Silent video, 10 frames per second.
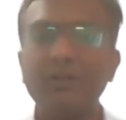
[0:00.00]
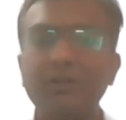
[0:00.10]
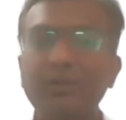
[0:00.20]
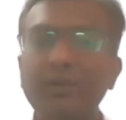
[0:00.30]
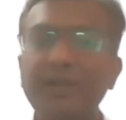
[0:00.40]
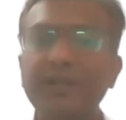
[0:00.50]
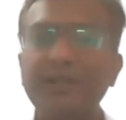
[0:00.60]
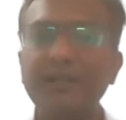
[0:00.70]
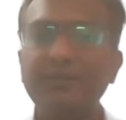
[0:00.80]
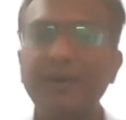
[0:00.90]

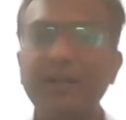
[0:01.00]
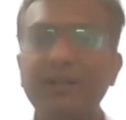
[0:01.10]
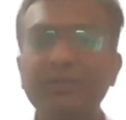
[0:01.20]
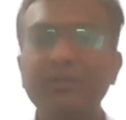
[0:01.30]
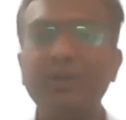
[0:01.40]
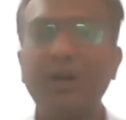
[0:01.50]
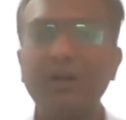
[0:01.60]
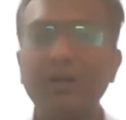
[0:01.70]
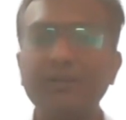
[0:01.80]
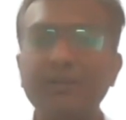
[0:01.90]
Knowing these values
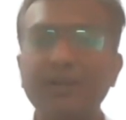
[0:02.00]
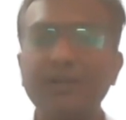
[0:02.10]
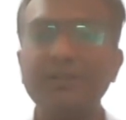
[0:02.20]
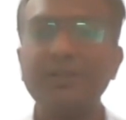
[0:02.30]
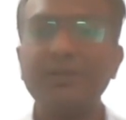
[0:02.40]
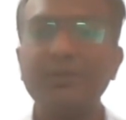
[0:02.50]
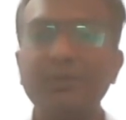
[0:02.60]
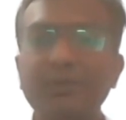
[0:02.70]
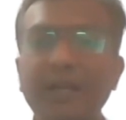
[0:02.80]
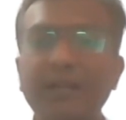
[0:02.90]
allows us
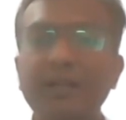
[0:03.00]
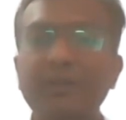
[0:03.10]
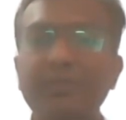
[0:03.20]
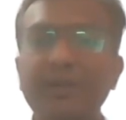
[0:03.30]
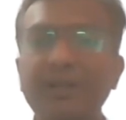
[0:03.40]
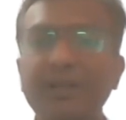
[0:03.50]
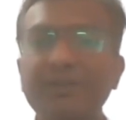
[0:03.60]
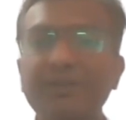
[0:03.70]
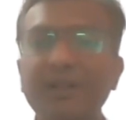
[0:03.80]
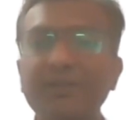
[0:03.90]
to make
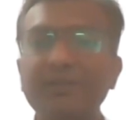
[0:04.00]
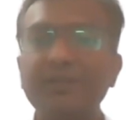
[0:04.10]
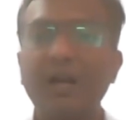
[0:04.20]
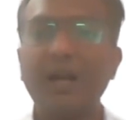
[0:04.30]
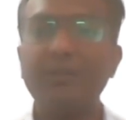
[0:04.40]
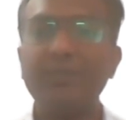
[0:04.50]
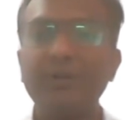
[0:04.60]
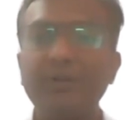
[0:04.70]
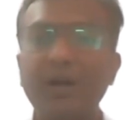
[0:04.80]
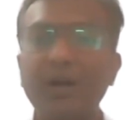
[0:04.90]
predictions
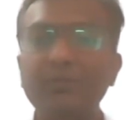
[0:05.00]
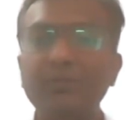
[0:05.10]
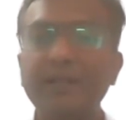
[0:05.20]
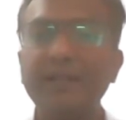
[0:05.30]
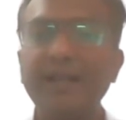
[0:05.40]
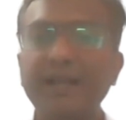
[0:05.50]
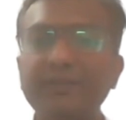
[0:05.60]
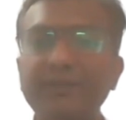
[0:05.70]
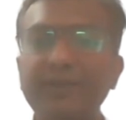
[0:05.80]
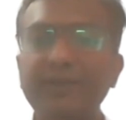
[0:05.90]
about how the
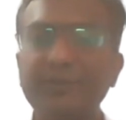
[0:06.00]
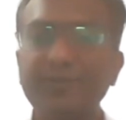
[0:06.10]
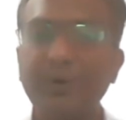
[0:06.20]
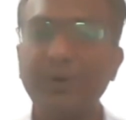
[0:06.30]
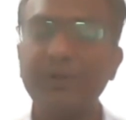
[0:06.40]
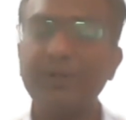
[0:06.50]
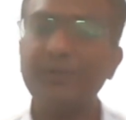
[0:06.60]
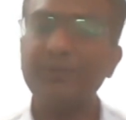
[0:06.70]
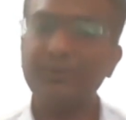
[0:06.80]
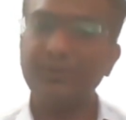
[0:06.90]
gas will respond
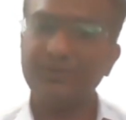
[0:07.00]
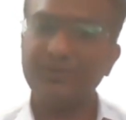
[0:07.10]
to